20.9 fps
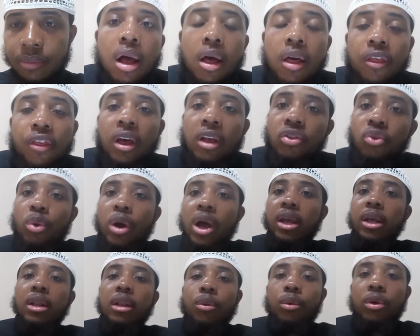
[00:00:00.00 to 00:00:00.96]
That's why
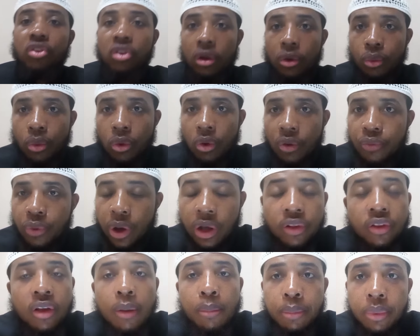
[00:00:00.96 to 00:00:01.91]
in the Western world, for
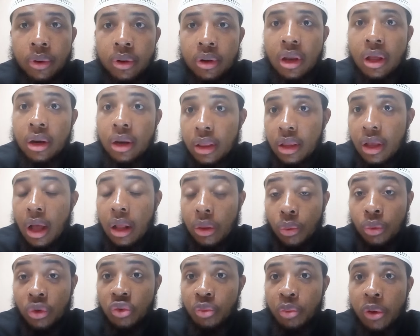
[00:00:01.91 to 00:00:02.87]
example, the rate at
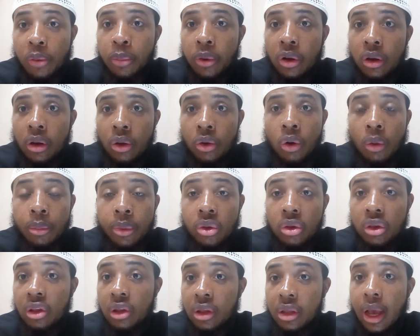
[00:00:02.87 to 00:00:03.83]
which people
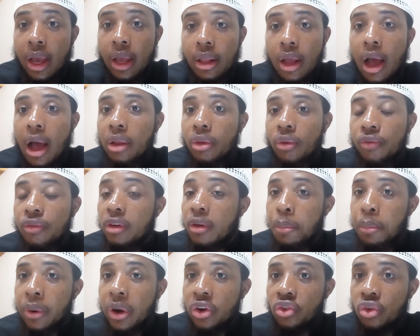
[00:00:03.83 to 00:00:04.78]
commit suicide out of
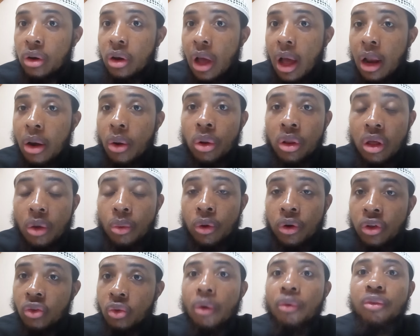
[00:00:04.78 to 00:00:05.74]
depression and other
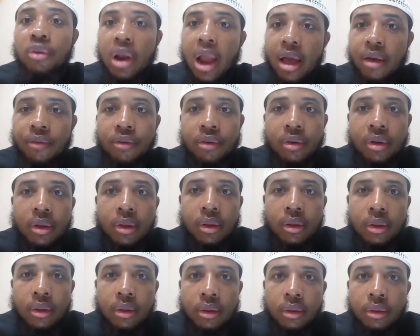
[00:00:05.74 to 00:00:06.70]
worries of life
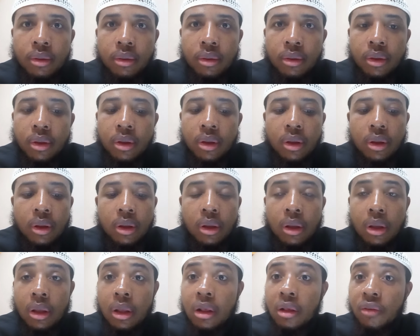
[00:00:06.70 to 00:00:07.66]

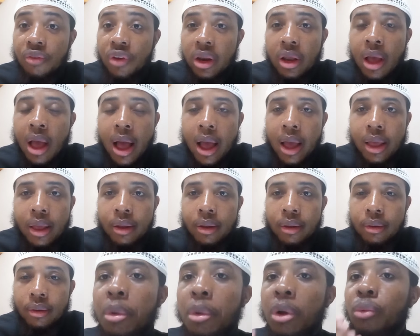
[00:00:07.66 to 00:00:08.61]
is very high.
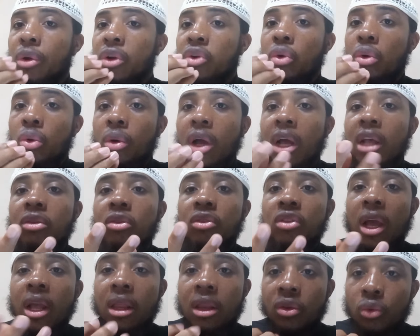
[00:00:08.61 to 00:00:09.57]
But when you look at
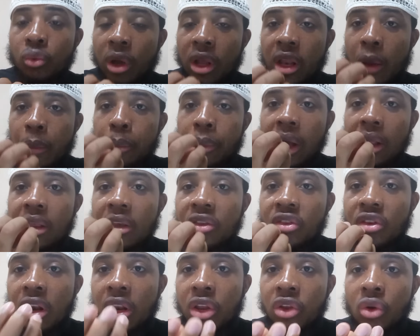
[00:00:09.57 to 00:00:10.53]
societies where they
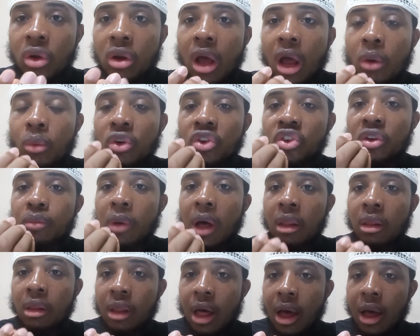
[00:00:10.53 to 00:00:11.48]
practice religion and worship
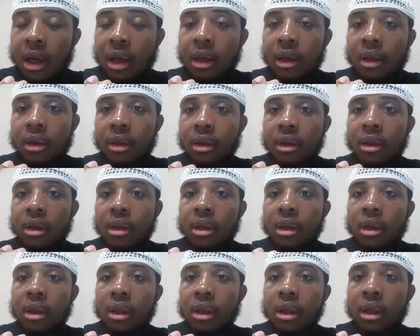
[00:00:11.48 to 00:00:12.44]
Allah,
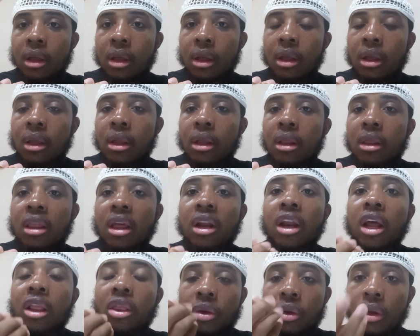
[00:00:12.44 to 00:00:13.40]
the
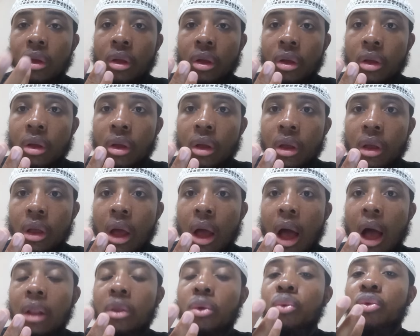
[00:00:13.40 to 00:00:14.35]
rate
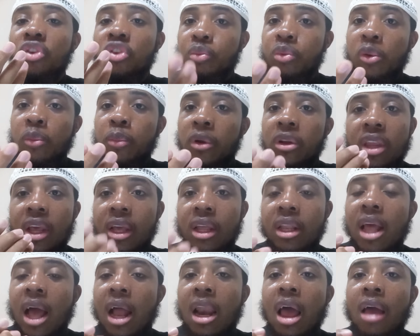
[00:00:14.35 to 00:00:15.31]
at which people take
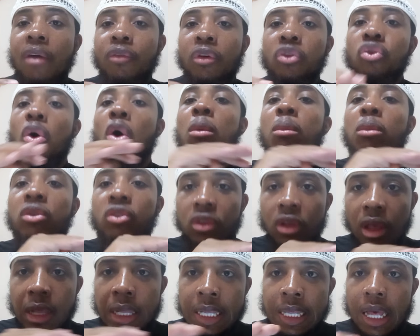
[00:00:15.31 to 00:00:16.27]
their life is
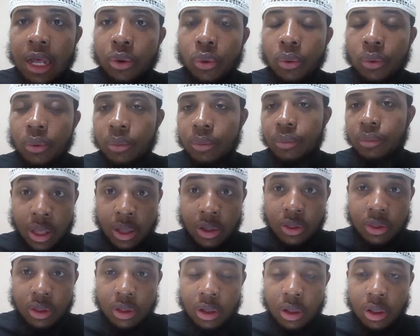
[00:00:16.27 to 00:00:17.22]
almost zero.
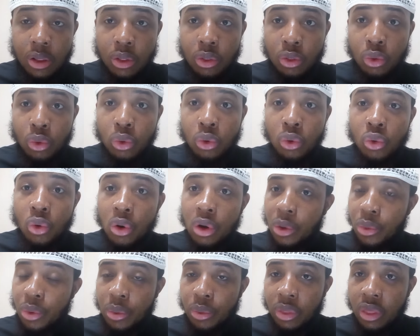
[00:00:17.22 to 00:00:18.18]
Please, do not go
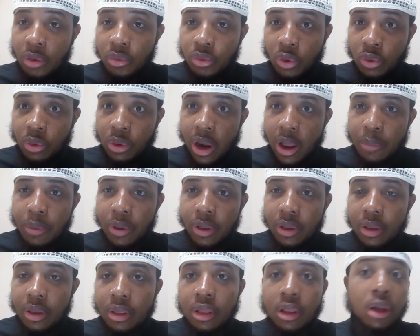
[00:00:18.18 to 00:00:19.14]
away without
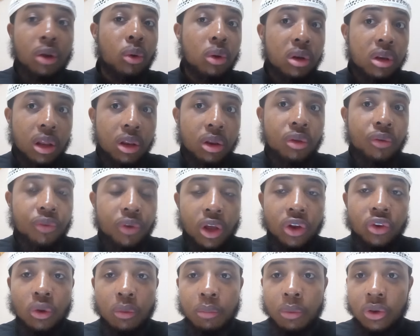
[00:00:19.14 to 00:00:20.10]
subscribing. Turn on the
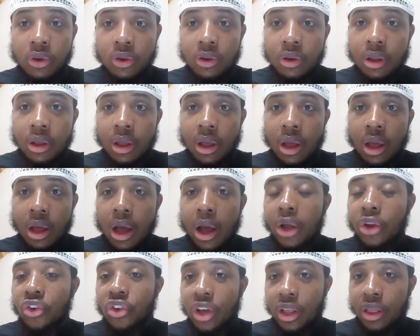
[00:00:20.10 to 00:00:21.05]
notification button
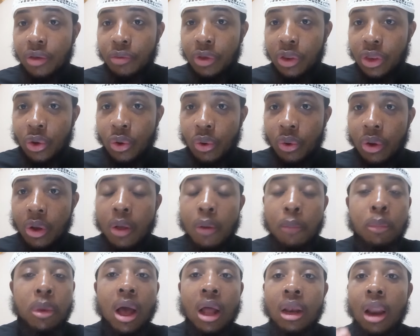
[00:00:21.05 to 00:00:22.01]
and share the video.
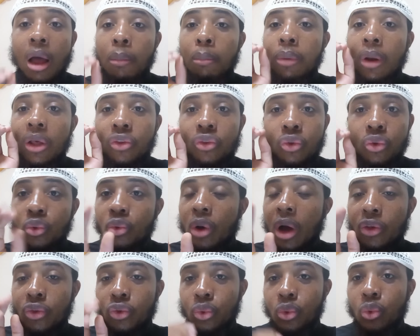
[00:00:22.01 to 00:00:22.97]
May Allah bless you
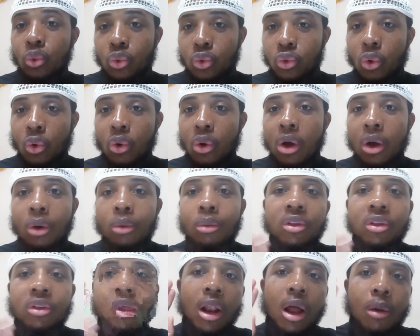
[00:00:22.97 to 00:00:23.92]
as you do so.
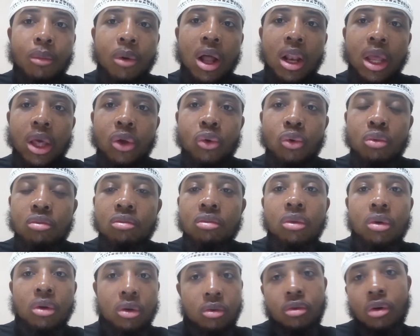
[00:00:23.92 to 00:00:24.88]
Wassalamu alaikum
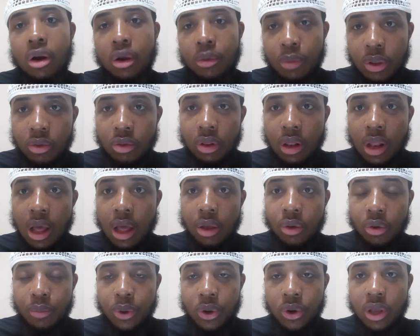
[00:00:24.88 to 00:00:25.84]
wa
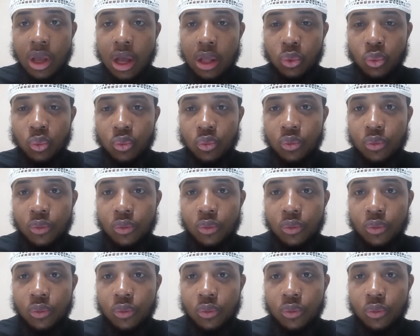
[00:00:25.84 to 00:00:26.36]
rahmatullahi wa barakatuh.